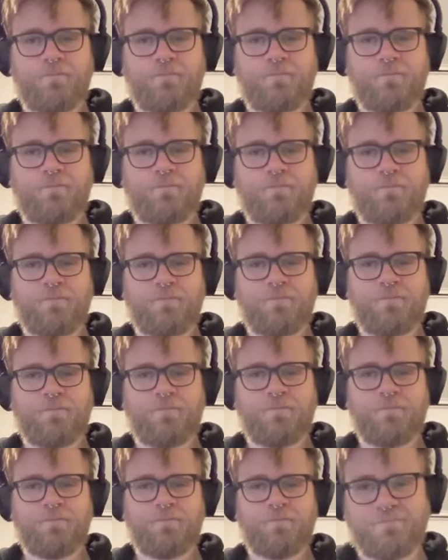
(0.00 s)

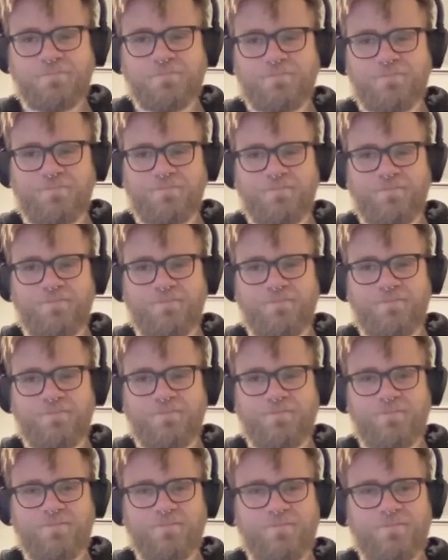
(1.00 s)

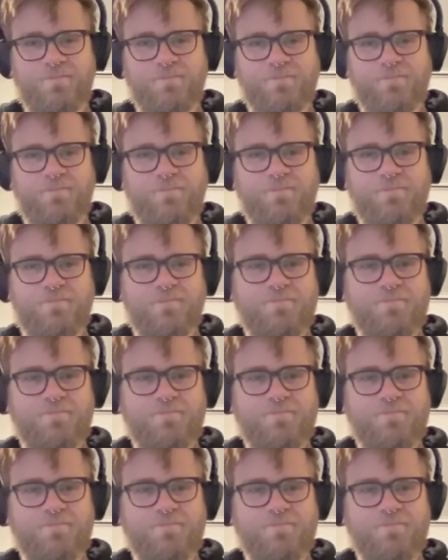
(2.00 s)
The person shown says nothing.